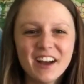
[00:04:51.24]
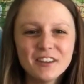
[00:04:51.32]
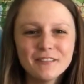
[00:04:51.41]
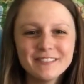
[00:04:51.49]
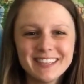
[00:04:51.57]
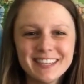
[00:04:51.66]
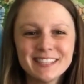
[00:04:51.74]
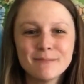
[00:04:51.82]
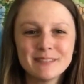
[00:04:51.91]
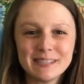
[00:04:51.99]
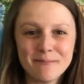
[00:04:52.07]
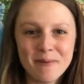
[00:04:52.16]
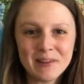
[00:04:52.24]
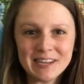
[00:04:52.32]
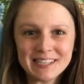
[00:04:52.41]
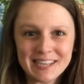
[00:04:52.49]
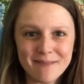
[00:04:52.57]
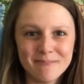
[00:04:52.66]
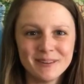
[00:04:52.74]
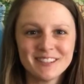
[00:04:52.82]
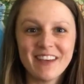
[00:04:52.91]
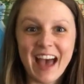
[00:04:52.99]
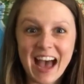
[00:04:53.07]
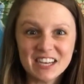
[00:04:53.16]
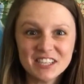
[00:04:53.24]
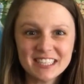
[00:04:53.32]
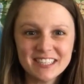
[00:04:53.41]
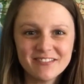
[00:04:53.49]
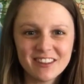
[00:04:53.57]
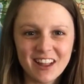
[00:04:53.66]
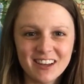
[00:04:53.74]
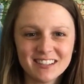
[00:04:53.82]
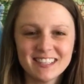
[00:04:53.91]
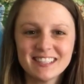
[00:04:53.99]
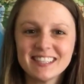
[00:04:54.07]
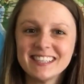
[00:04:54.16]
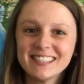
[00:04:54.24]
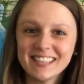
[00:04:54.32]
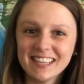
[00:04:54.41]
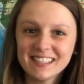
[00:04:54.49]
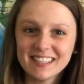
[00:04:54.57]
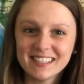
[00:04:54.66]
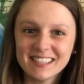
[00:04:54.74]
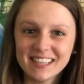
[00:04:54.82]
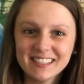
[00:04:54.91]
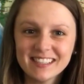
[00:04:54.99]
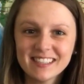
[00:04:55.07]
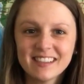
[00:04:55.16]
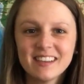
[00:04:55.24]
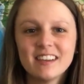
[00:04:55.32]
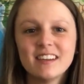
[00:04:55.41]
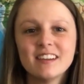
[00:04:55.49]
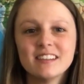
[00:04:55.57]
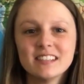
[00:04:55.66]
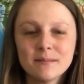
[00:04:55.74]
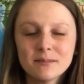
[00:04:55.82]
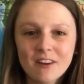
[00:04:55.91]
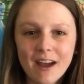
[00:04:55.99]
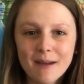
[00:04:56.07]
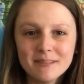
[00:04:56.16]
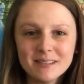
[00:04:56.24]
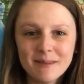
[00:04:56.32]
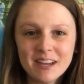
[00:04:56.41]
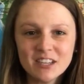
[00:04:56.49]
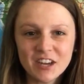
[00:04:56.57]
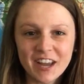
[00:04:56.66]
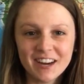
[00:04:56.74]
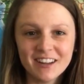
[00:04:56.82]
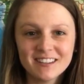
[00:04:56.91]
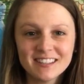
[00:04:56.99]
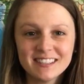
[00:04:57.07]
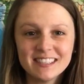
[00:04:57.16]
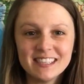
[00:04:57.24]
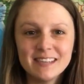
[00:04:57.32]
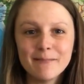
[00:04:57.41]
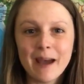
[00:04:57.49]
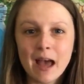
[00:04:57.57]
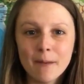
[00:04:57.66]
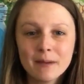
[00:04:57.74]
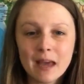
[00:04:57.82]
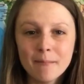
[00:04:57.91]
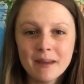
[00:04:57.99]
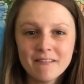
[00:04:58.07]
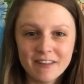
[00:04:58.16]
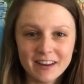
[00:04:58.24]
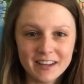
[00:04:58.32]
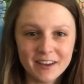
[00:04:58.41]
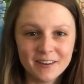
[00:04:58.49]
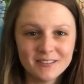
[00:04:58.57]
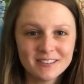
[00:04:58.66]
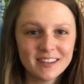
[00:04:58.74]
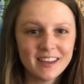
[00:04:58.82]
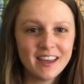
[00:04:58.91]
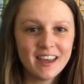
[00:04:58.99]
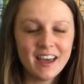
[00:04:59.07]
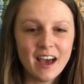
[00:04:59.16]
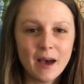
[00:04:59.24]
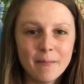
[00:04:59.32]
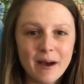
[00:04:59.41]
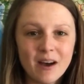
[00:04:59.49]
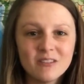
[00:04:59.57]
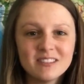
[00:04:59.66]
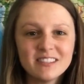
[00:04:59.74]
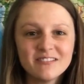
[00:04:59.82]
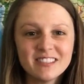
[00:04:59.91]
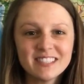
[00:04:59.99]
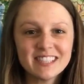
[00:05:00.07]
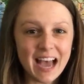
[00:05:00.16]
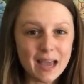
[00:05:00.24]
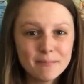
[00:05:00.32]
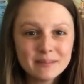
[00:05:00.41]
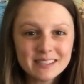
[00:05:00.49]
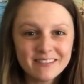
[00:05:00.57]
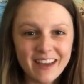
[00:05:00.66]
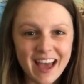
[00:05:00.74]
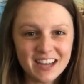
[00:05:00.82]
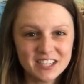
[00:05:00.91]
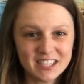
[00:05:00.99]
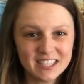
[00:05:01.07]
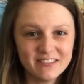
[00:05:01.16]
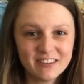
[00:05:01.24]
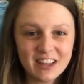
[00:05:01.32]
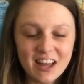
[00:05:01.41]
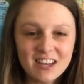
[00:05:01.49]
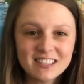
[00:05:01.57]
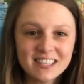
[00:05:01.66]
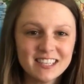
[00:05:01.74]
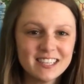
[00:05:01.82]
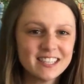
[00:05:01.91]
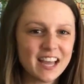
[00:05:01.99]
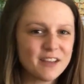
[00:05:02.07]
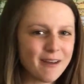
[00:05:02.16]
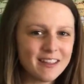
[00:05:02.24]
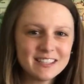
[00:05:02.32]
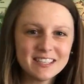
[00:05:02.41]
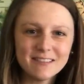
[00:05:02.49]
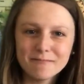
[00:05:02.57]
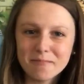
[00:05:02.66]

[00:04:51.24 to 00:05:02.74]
you've seen some simple examples of adjective clauses in sentences. Subscribe to my channel to see my upcoming videos about different types of adjective clauses and relative